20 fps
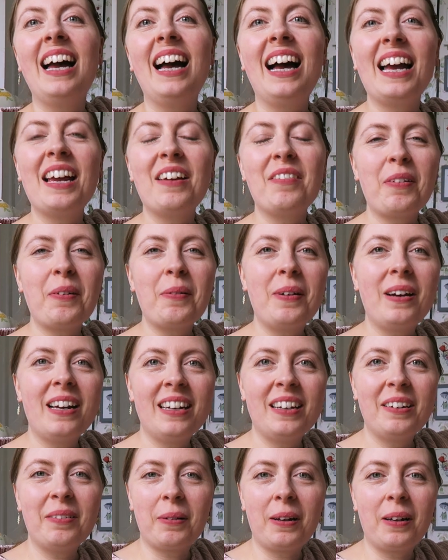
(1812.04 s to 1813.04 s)
Hi
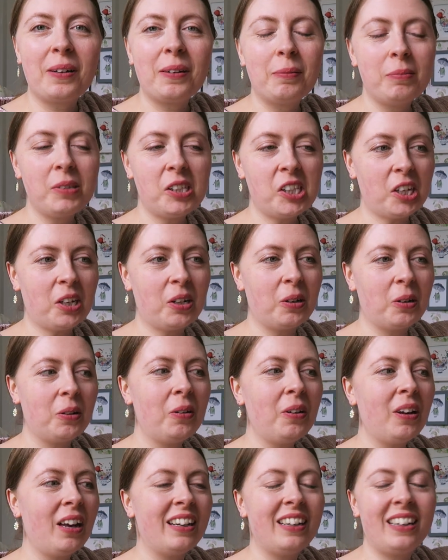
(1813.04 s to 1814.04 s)
everyone, welcome
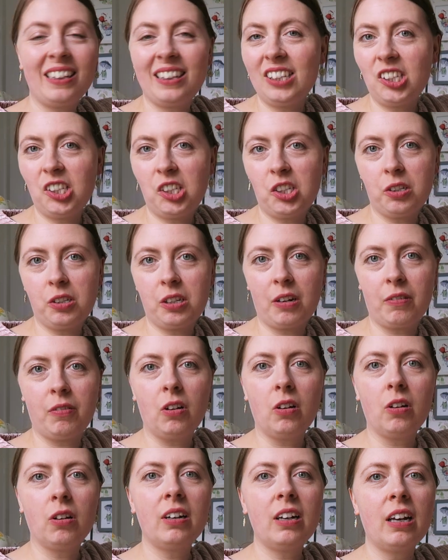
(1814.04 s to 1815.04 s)
to another studio
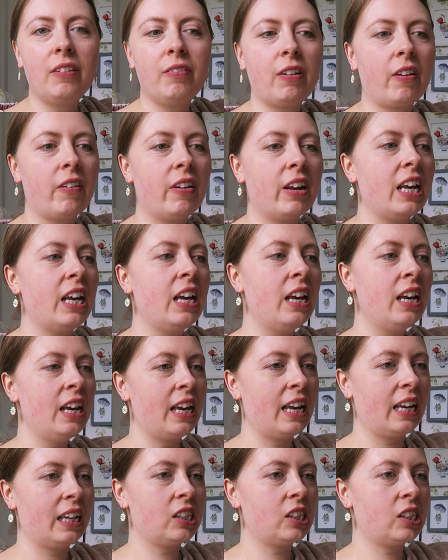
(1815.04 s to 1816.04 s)
vlog, a very
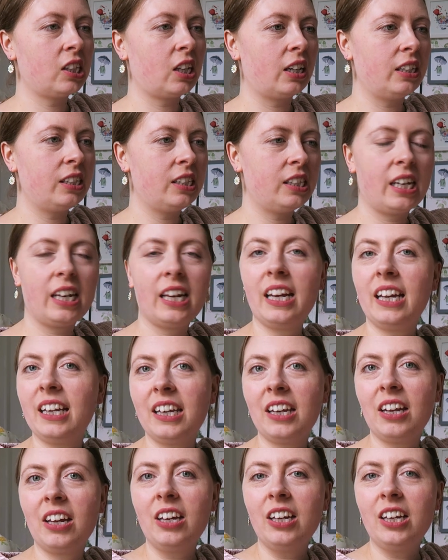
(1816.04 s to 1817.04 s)

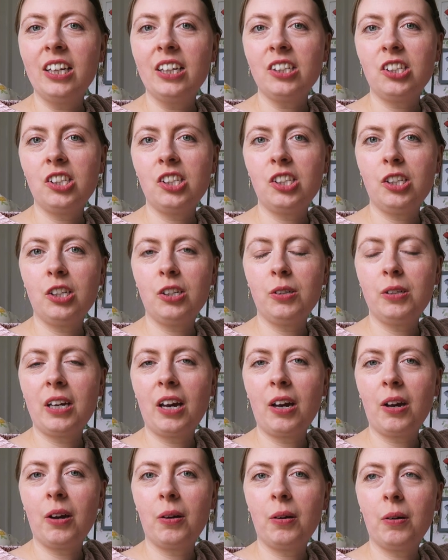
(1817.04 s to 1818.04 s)
exciting
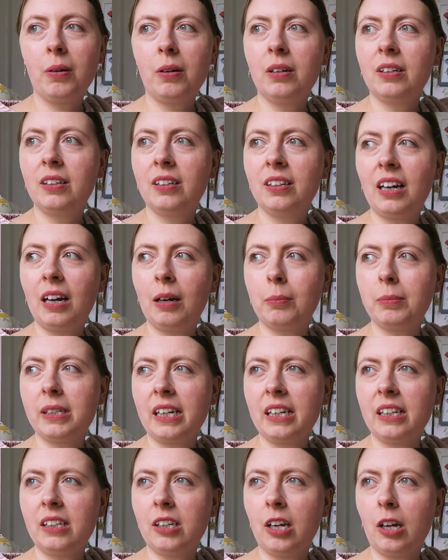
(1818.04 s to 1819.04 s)
studio
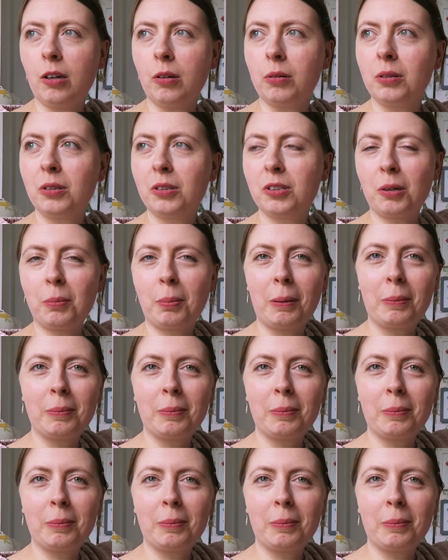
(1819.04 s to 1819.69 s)
update, no, shop